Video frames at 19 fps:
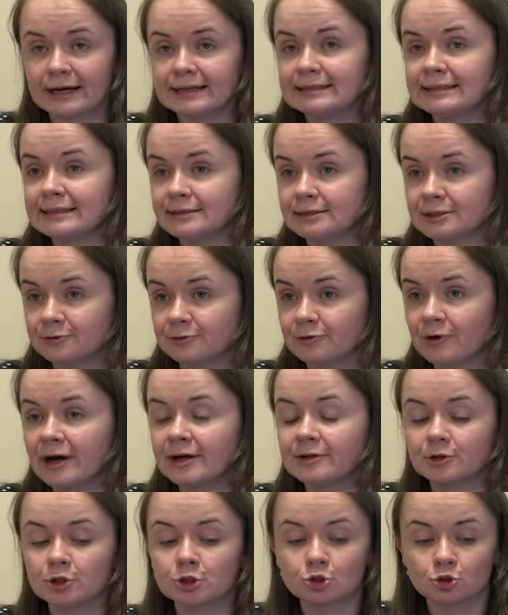
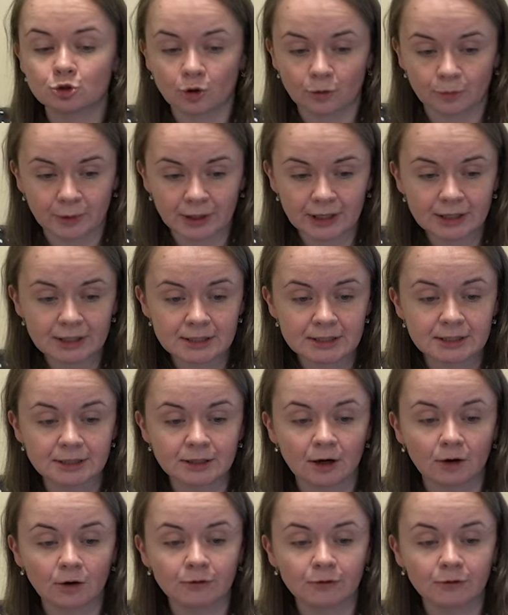identify the topics